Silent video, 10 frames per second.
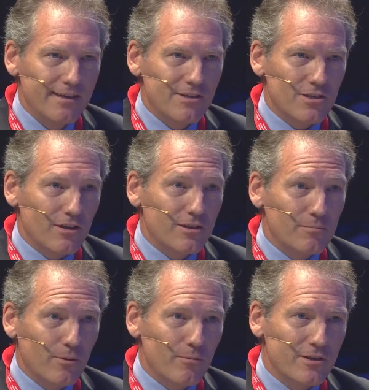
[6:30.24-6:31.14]
starting
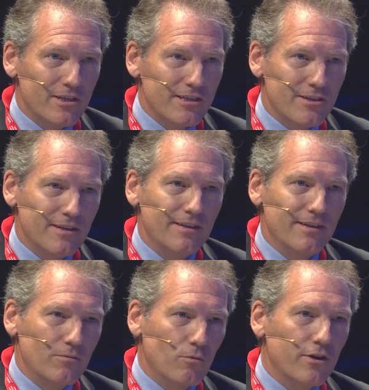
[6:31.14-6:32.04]
point, which is
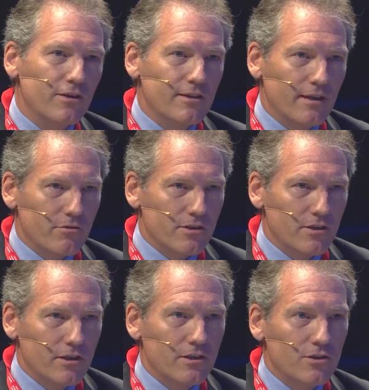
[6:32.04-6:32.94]
what are you delivering to
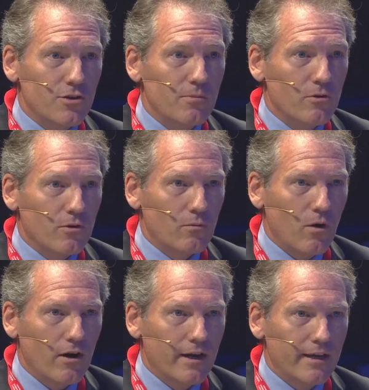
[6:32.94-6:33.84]
the consumer and
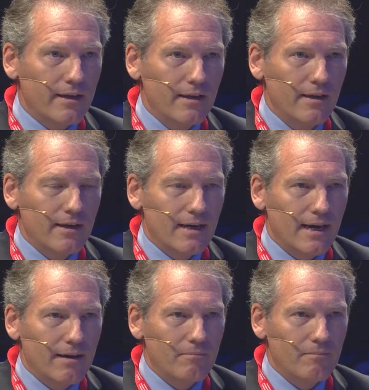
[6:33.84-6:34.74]
why?
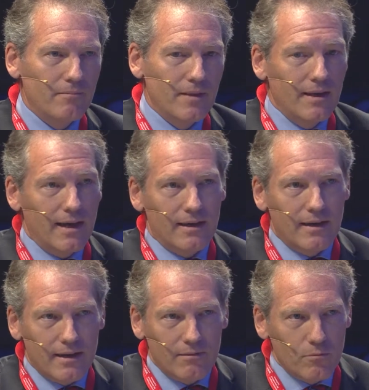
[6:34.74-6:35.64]

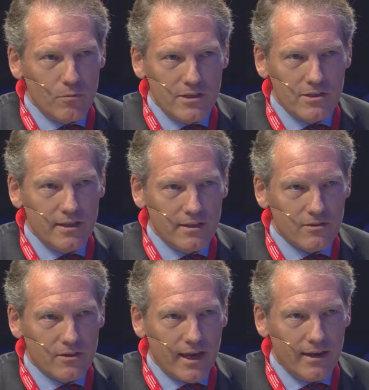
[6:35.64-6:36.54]
And we see
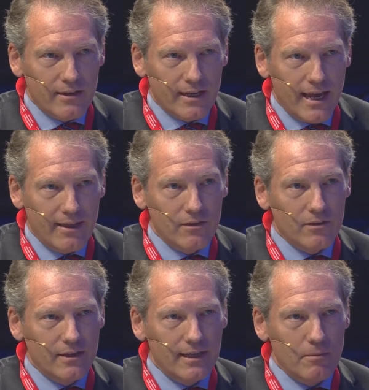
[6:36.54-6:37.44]
this again and again,
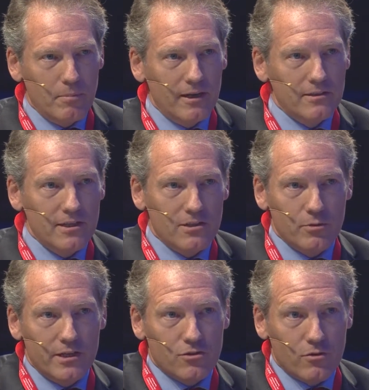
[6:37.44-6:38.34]
that the ability to
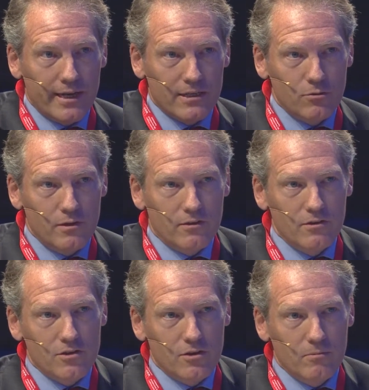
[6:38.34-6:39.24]
interact with
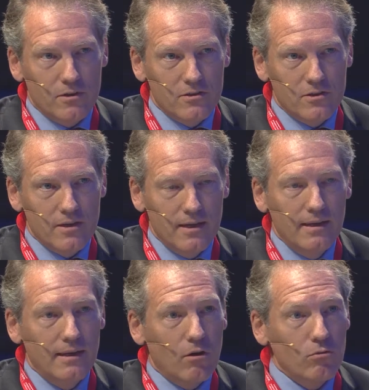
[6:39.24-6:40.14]
consumers
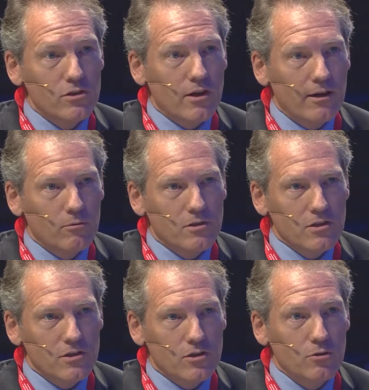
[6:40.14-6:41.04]
also helps
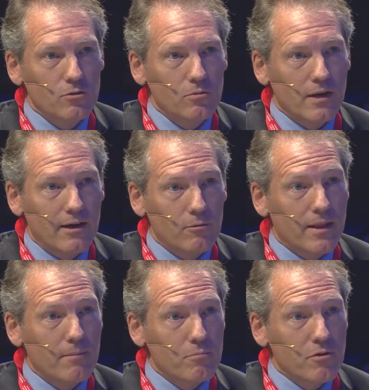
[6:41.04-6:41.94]
us to help
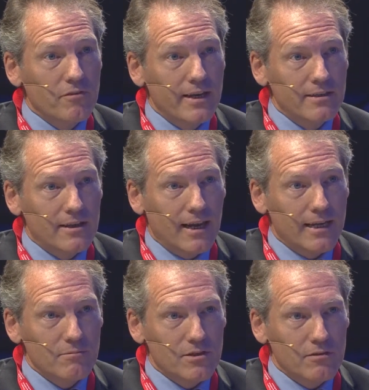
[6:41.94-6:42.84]
them prevent
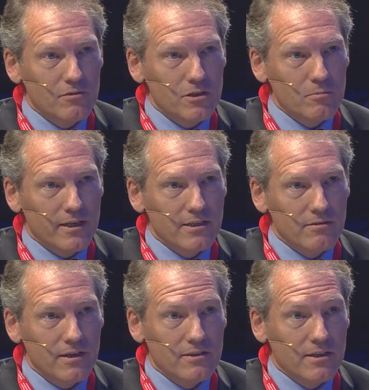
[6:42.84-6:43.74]
claims in the first
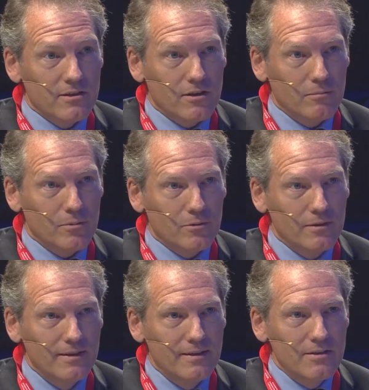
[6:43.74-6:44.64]
place, as an example.
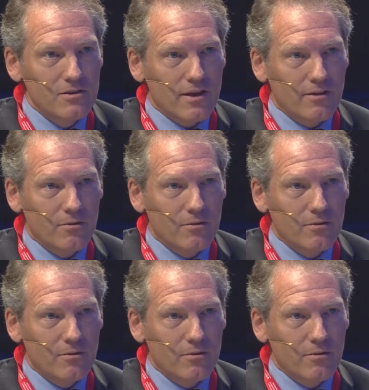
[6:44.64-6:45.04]
So,